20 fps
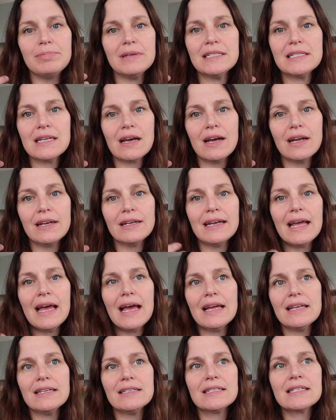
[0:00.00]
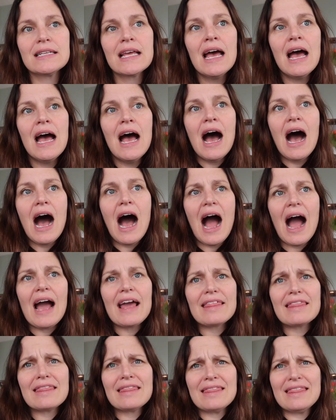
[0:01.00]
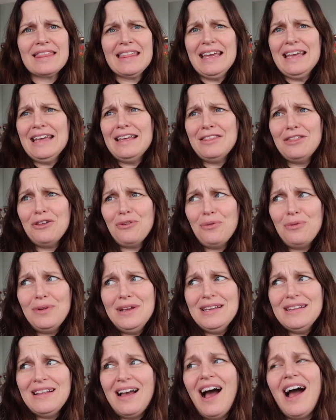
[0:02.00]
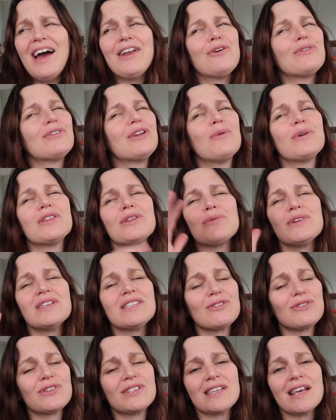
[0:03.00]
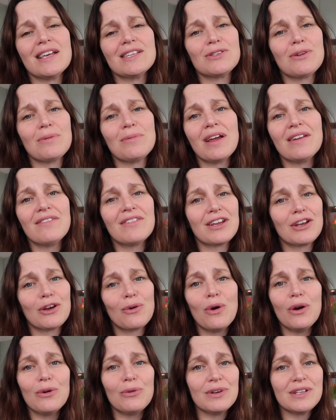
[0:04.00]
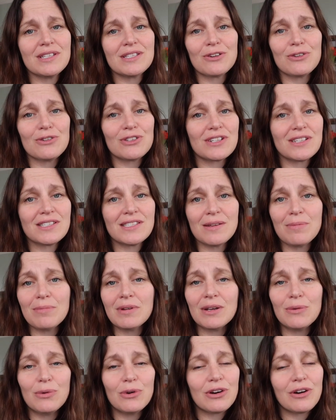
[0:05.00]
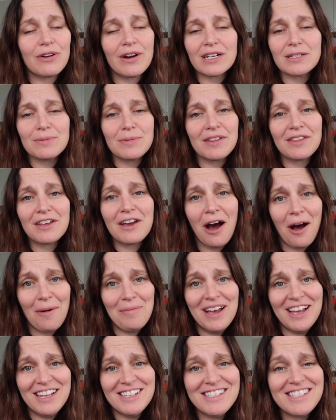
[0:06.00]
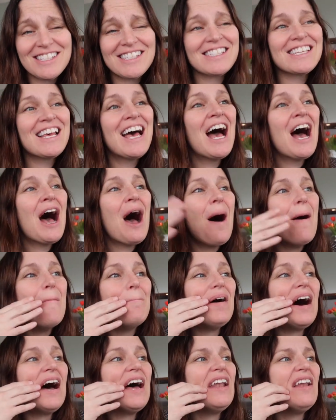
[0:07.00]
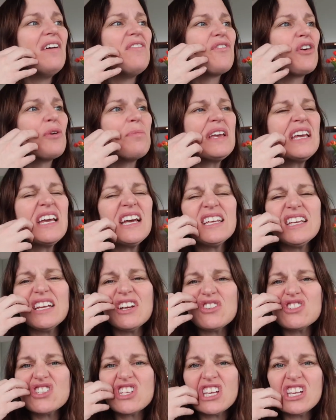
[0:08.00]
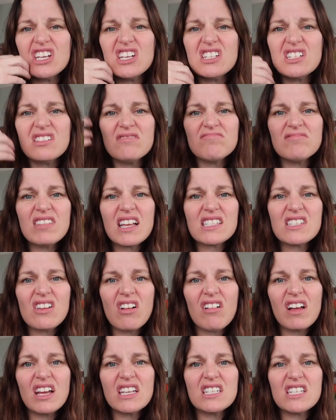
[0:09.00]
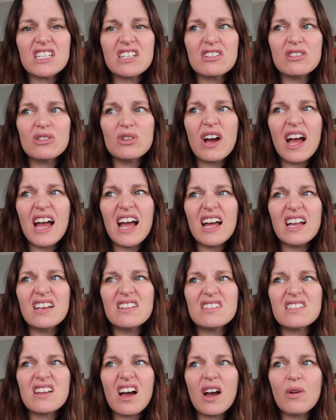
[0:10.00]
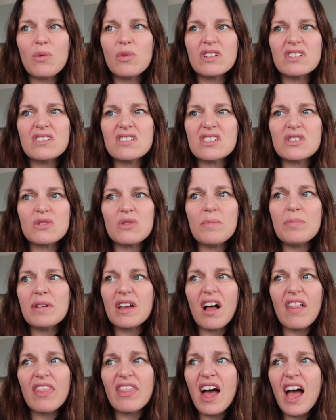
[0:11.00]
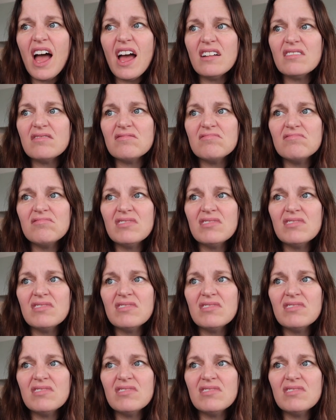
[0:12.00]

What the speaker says: be done. And I think I don't know what the research says, so I'm not even gonna quote research because somebody will correct me in the comments. But for me, a year's good. That's all I do, and I wouldn't do it beyond that.